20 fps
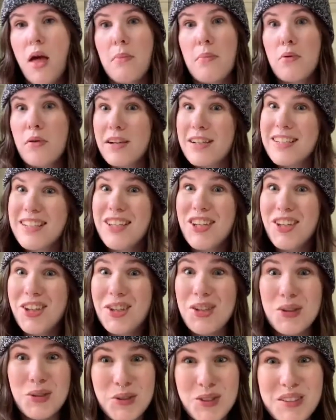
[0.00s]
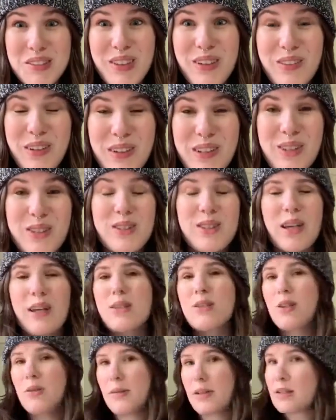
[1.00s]
pretty cute, if I do say
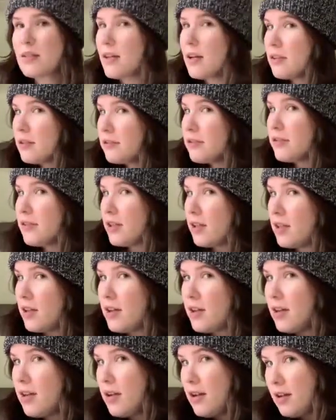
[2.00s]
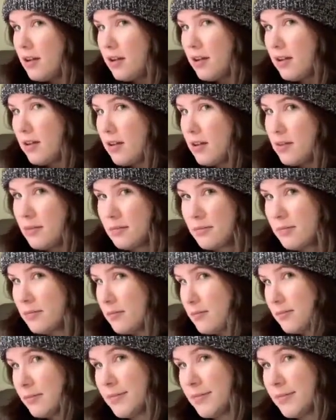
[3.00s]
so myself. Um,